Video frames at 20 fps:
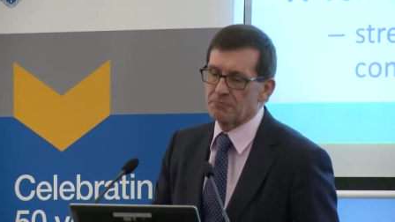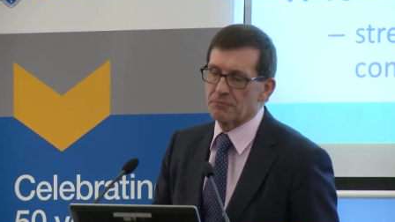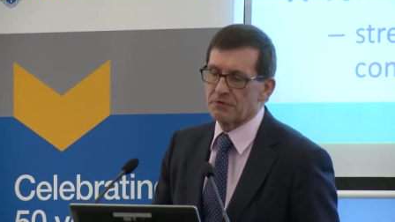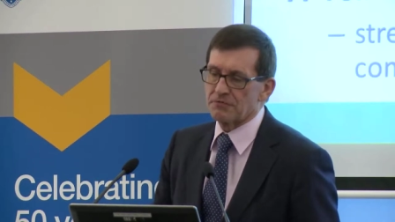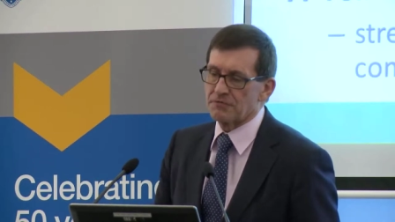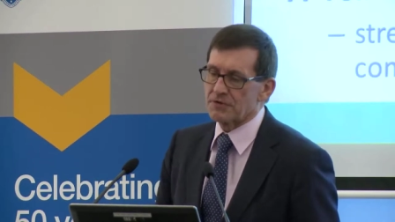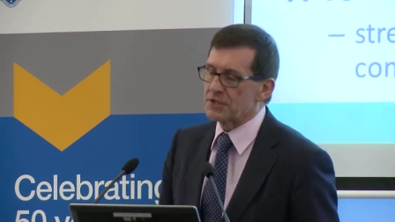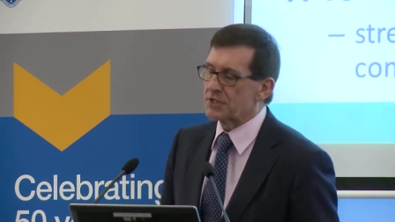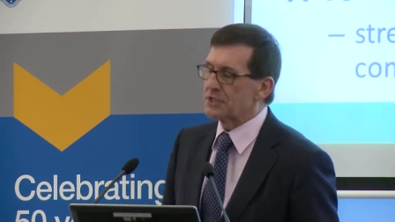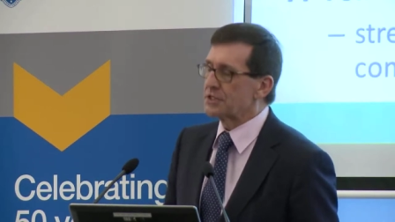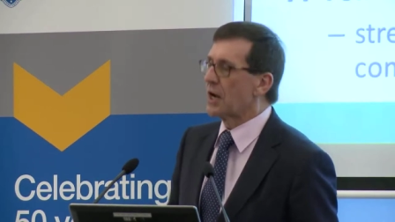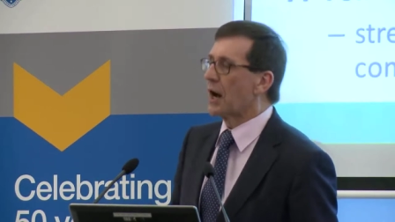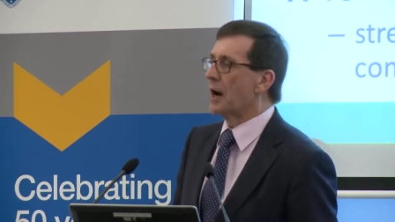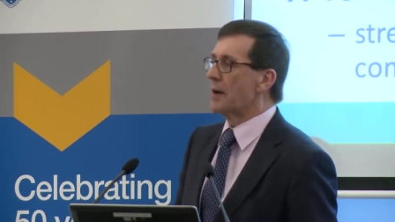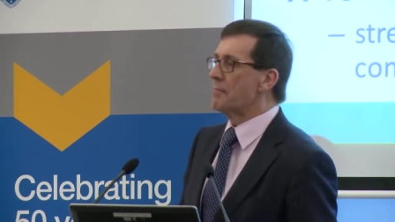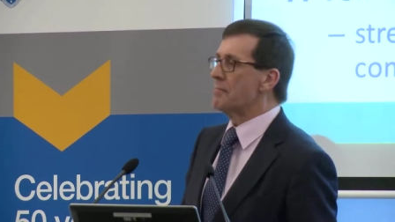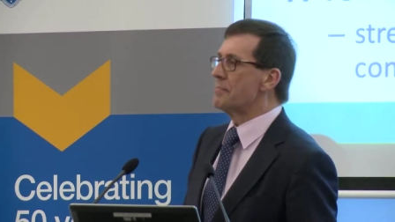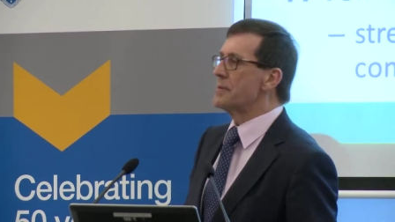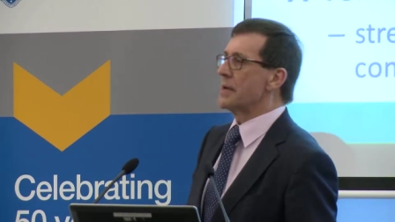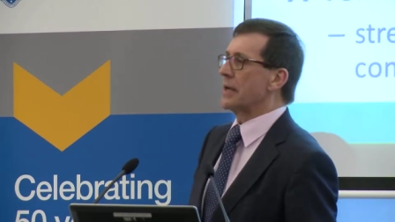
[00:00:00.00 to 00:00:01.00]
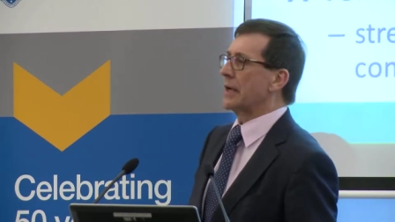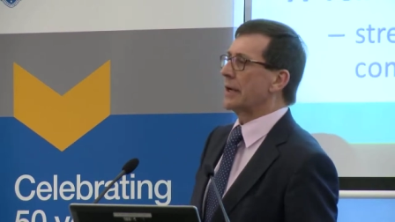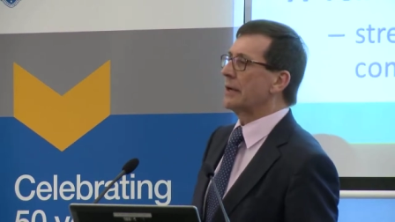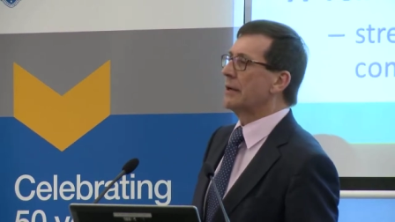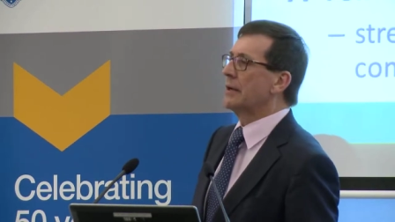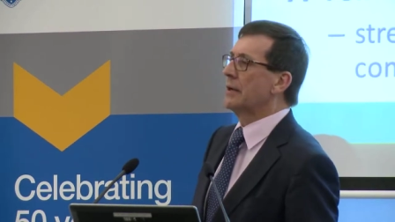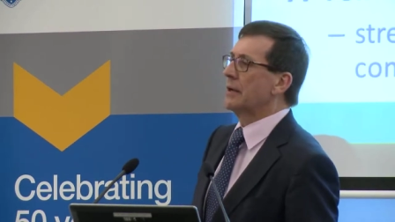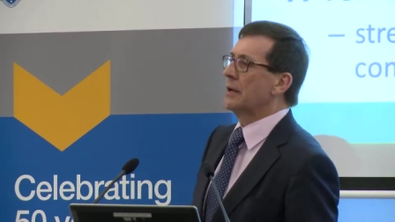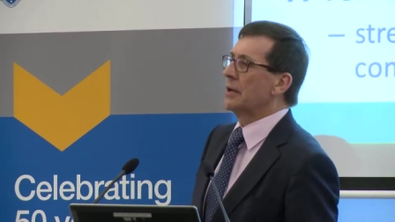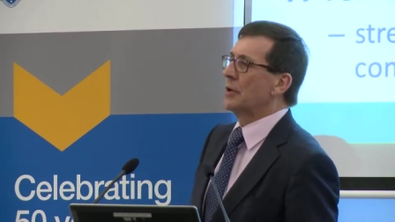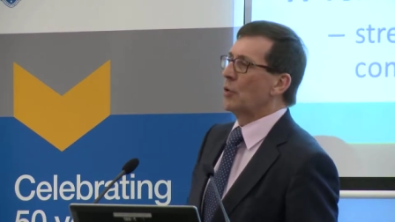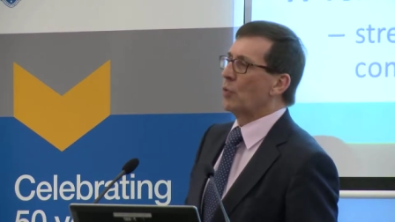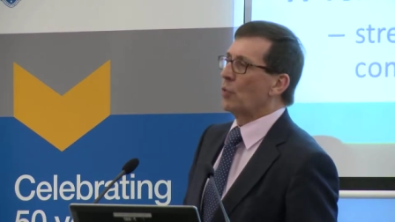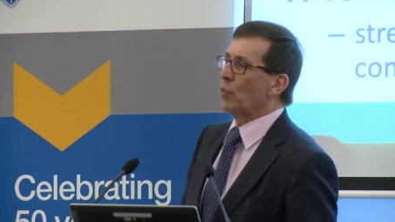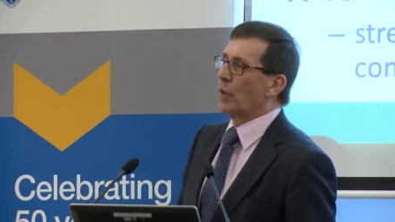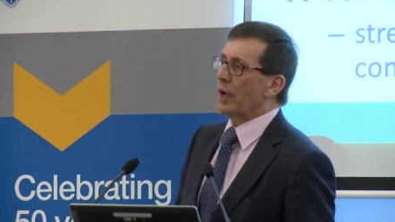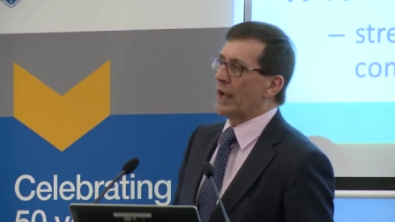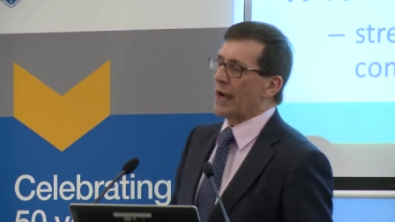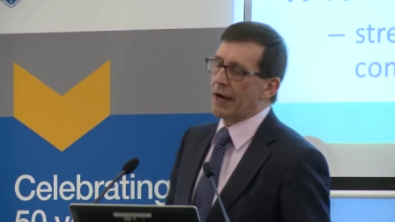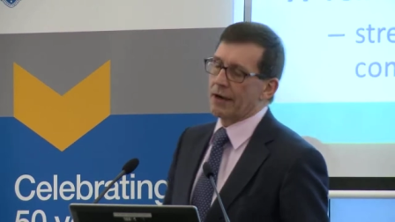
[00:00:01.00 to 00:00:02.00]
But for the time being,
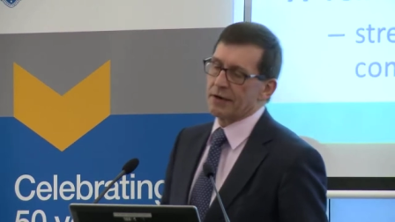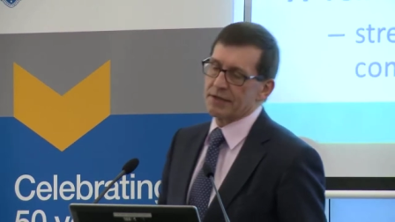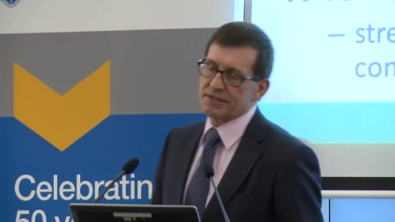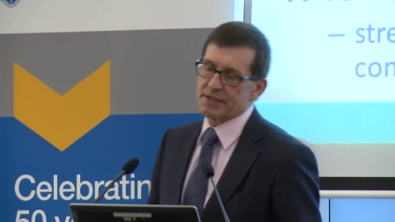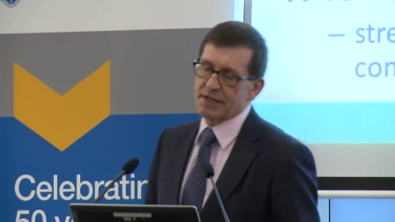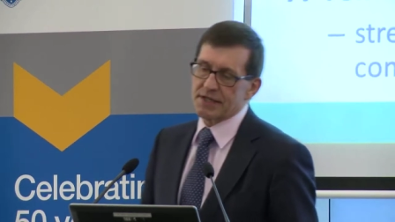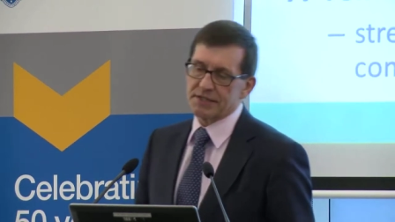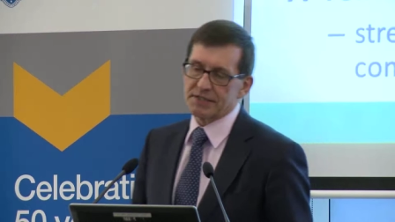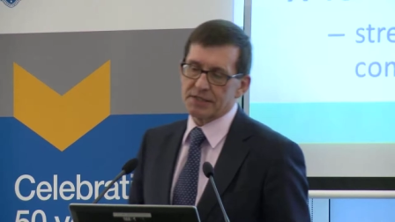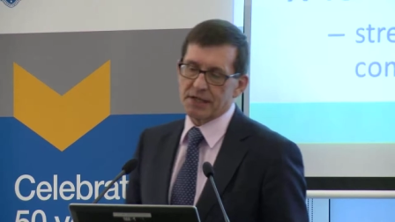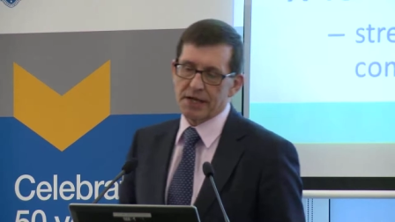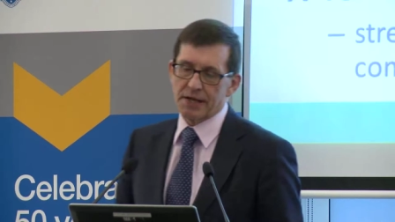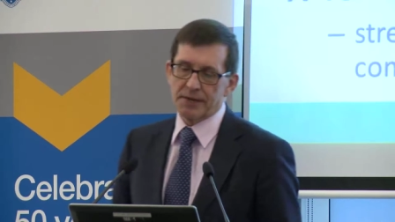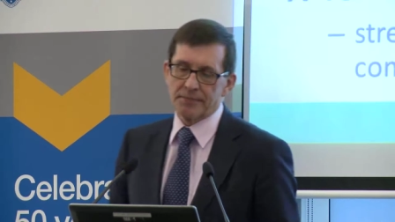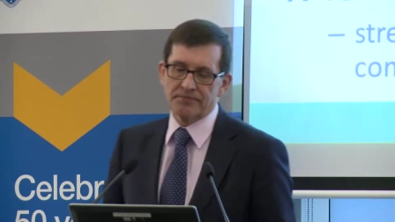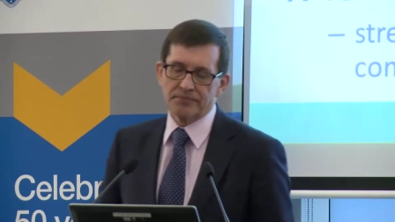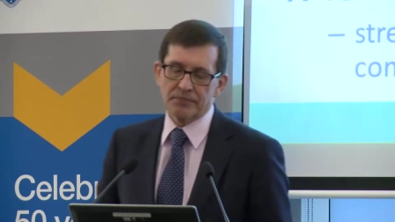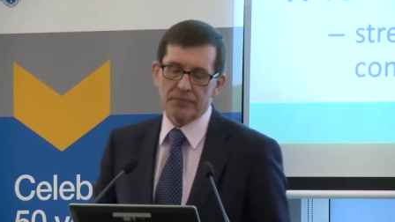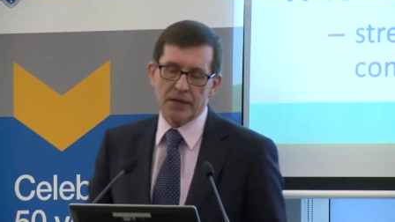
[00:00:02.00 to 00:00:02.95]
we are, as they say,